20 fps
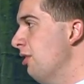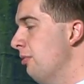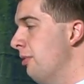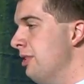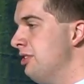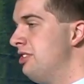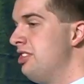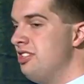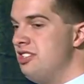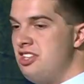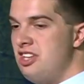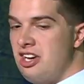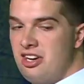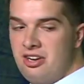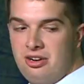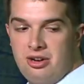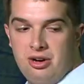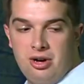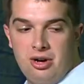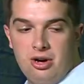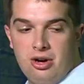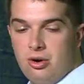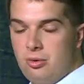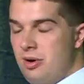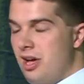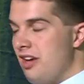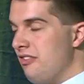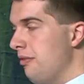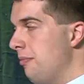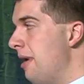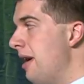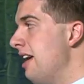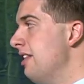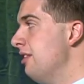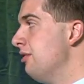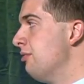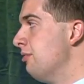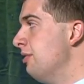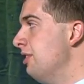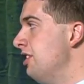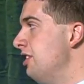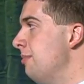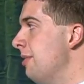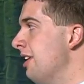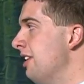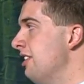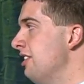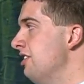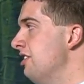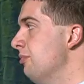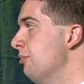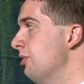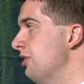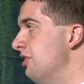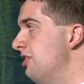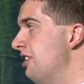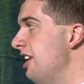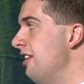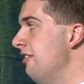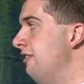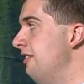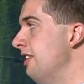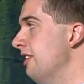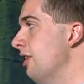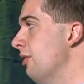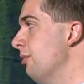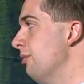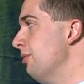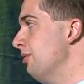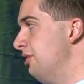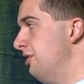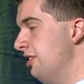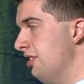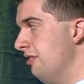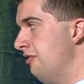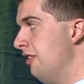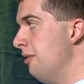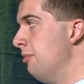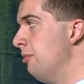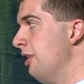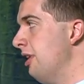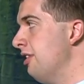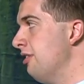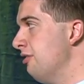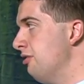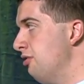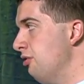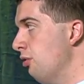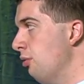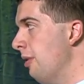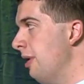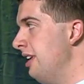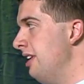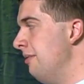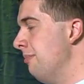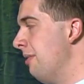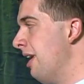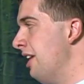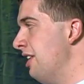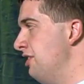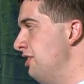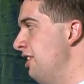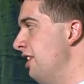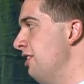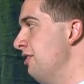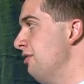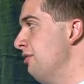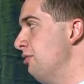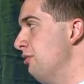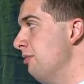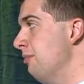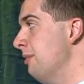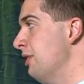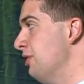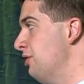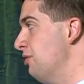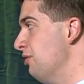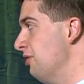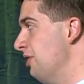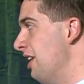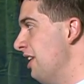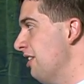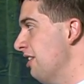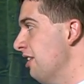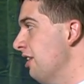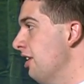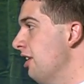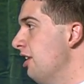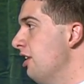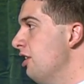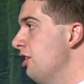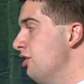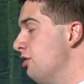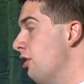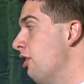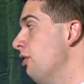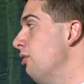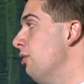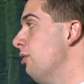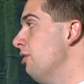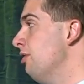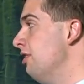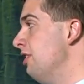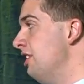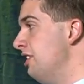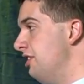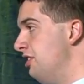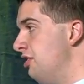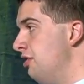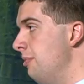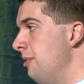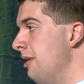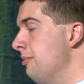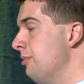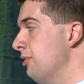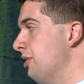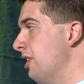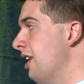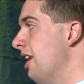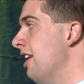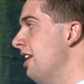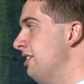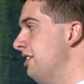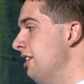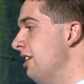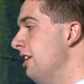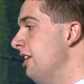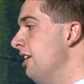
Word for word: Once it's there, we have a payload release mechanism which safely lowers the defibrillator to a waiting bystander to administer care. So our goal is to be able to cut